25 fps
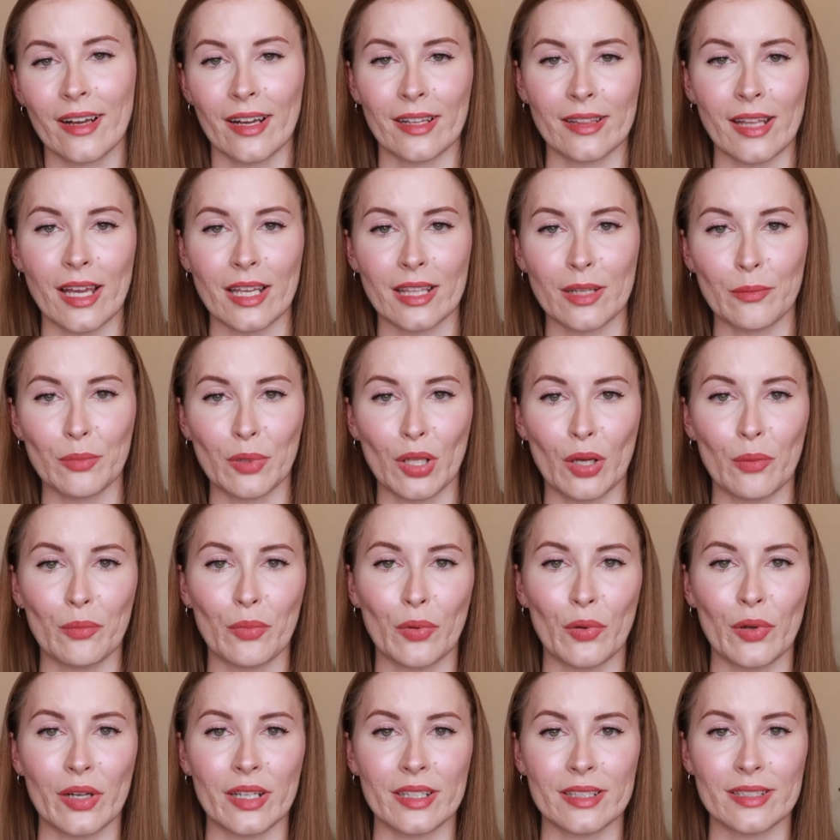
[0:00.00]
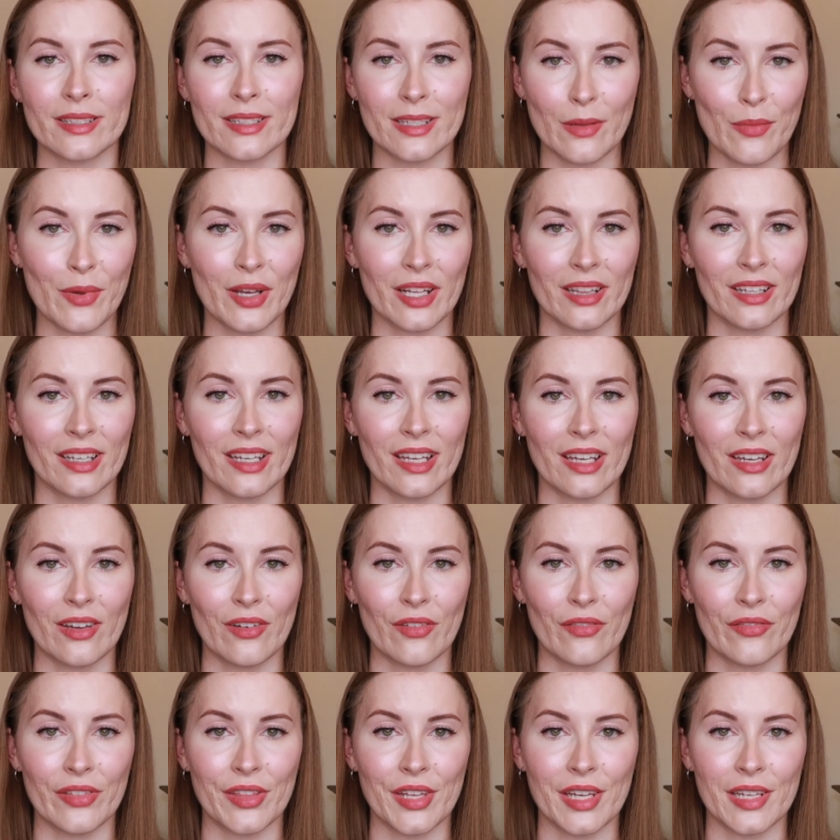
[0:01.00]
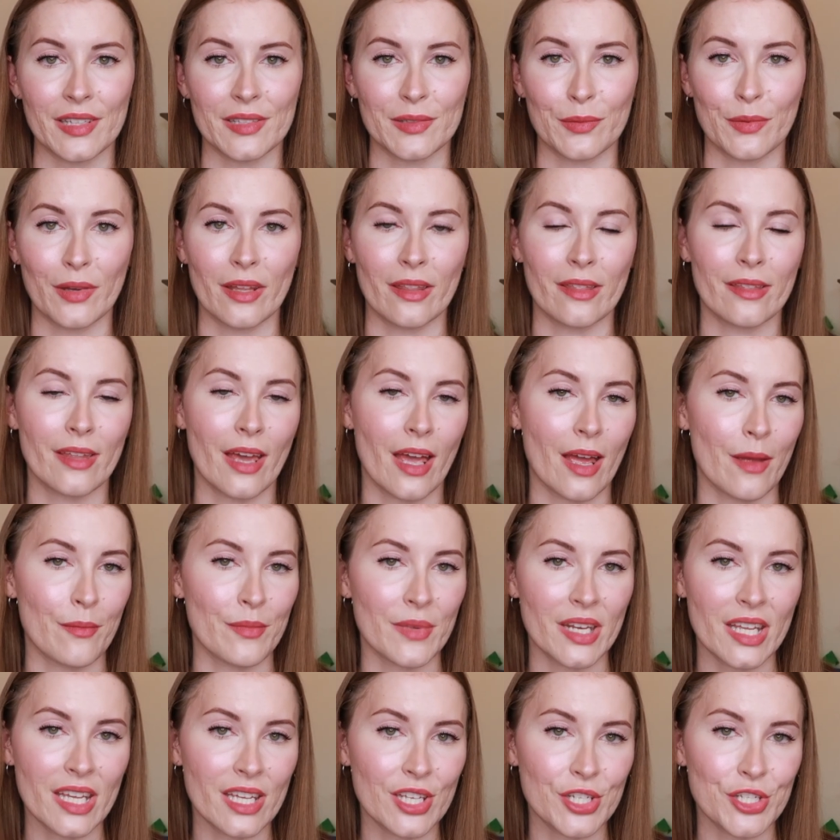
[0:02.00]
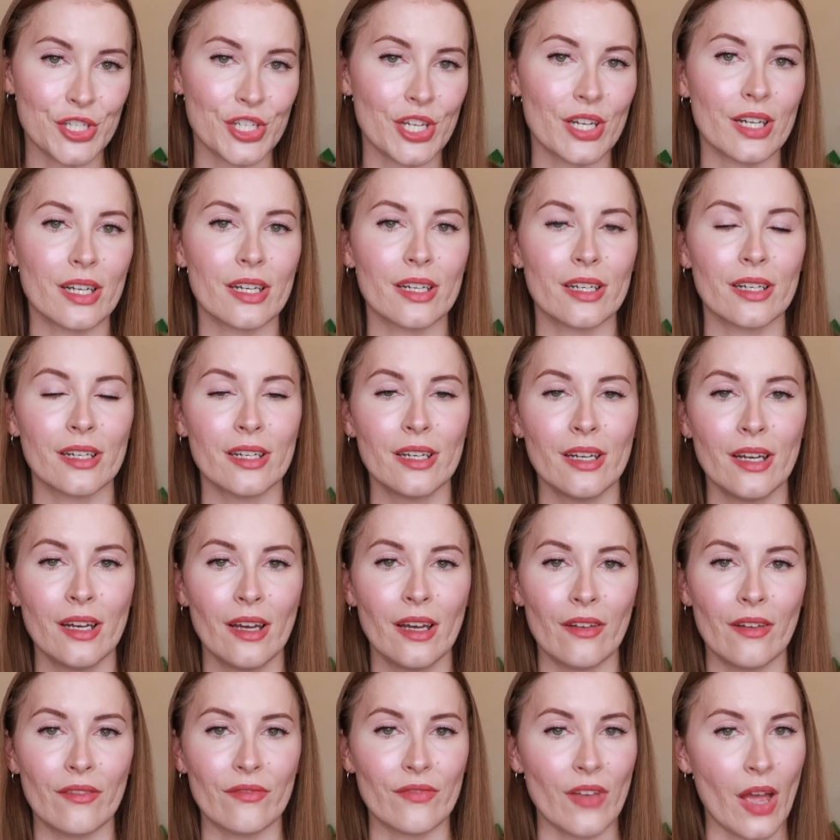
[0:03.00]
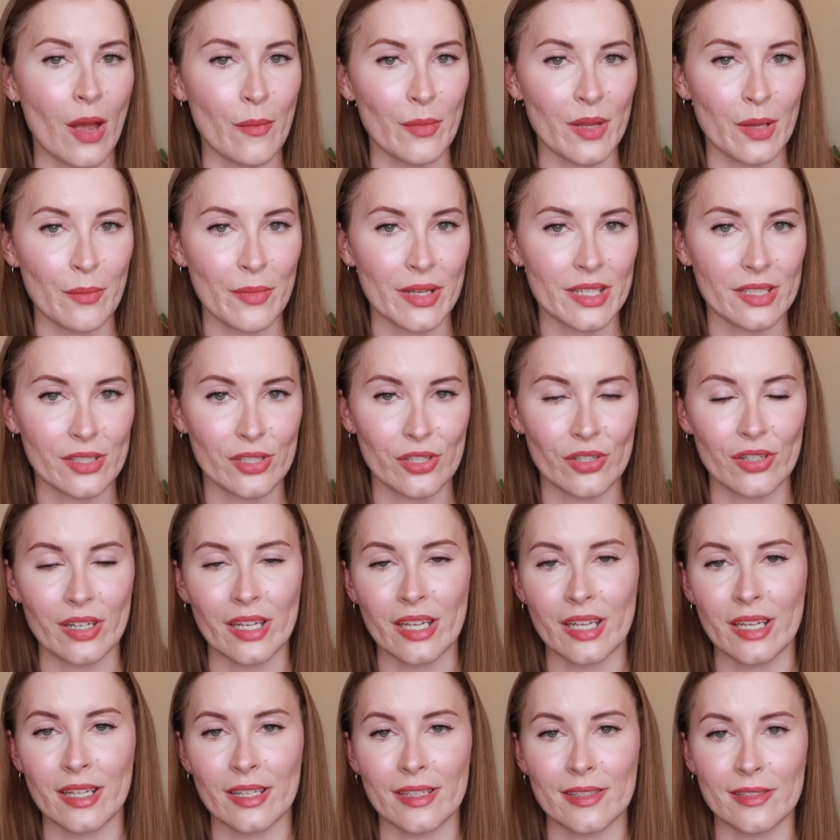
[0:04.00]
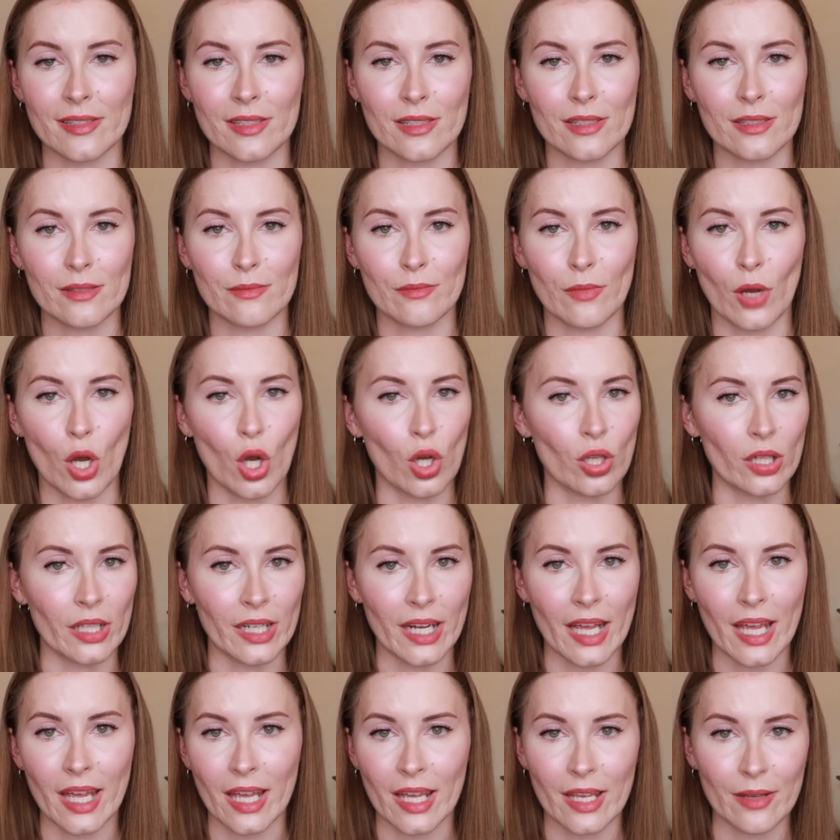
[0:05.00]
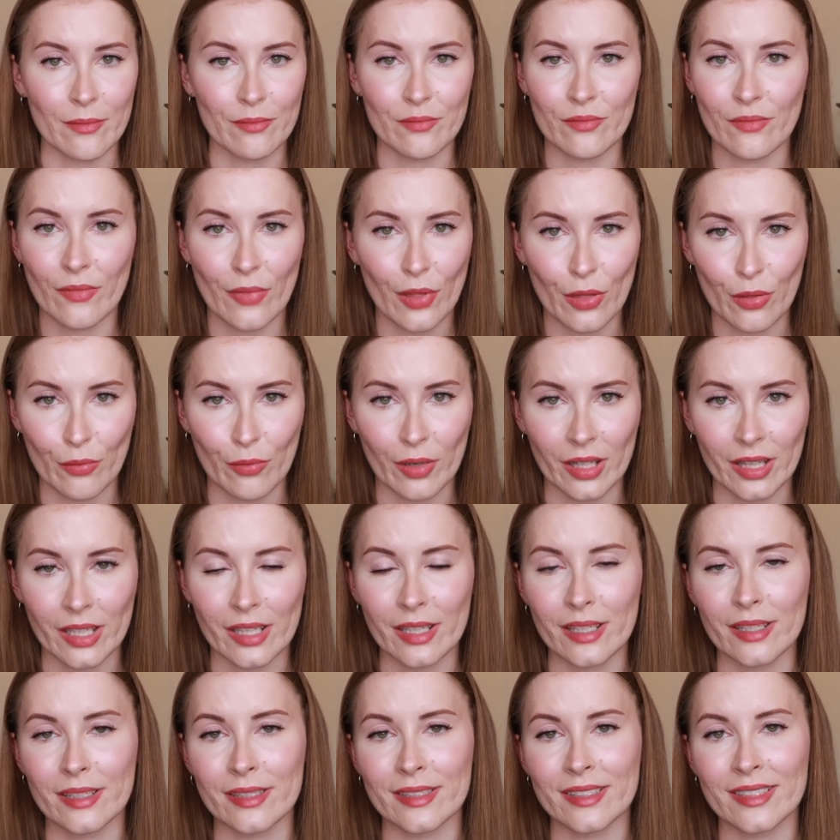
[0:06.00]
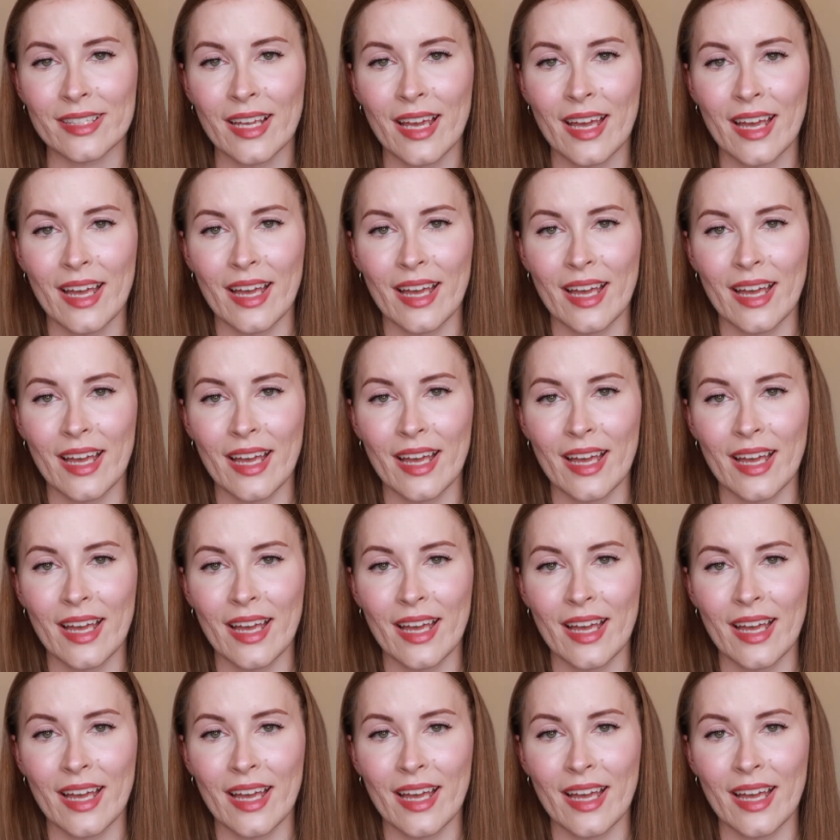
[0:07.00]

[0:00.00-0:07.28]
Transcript: I like the plot points typically of things with amnesia, family mysteries, holiday thrillers,